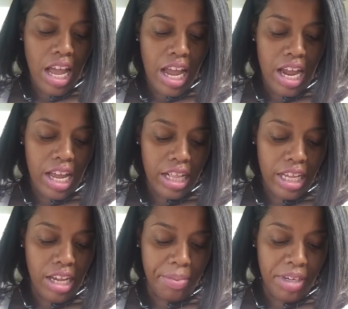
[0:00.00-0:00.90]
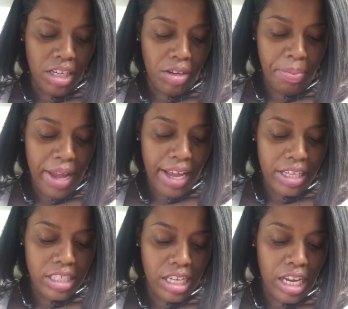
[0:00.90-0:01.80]
And they come in the little
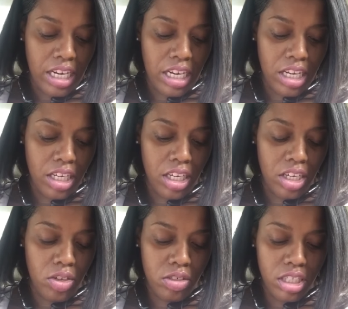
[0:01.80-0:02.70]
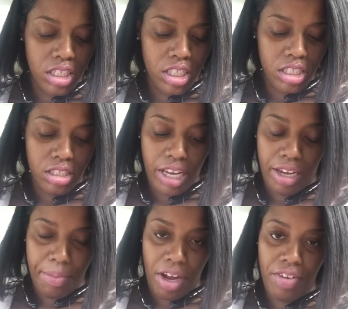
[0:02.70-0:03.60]
packs, and then you just take
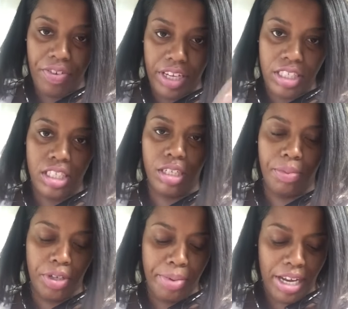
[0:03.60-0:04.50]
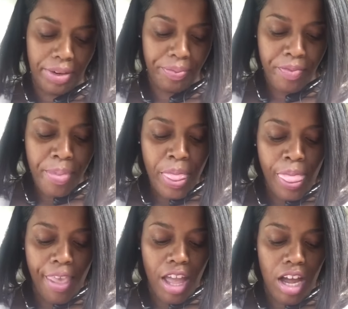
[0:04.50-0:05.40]
them off and stick them on your body.
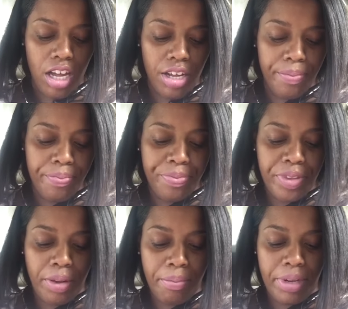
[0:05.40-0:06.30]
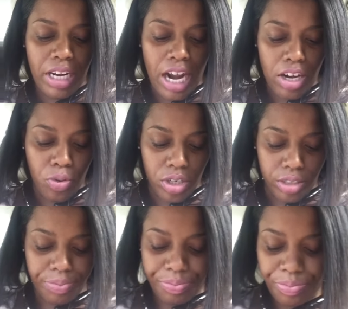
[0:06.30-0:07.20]
But how to order?